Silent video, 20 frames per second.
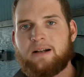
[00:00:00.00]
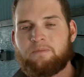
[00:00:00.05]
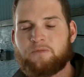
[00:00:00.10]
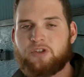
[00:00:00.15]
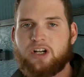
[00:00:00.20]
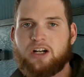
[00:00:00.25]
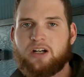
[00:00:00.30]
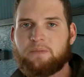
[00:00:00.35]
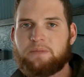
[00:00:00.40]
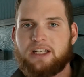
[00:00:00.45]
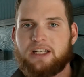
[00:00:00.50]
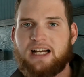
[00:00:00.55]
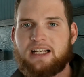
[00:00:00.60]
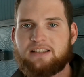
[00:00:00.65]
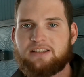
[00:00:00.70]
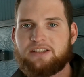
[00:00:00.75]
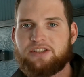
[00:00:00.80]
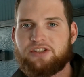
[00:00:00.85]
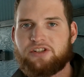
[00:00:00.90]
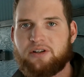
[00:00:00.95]
So I hope you
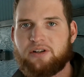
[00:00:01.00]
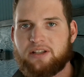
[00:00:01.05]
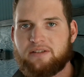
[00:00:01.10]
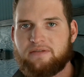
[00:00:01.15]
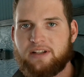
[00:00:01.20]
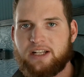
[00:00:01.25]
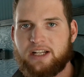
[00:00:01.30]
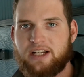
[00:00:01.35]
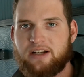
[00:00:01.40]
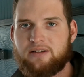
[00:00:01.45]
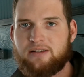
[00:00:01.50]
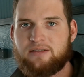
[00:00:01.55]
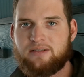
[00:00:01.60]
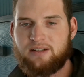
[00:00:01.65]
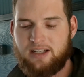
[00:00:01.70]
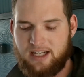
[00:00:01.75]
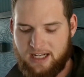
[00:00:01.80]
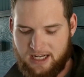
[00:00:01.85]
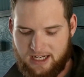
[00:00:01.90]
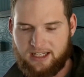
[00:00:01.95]
guys enjoy the video,
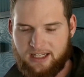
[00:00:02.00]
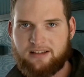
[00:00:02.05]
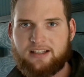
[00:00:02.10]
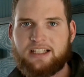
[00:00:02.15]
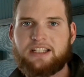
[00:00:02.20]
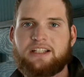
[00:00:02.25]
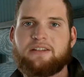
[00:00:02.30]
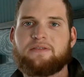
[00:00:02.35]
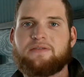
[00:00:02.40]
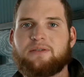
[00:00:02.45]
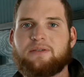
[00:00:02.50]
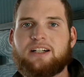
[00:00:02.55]
and thank you for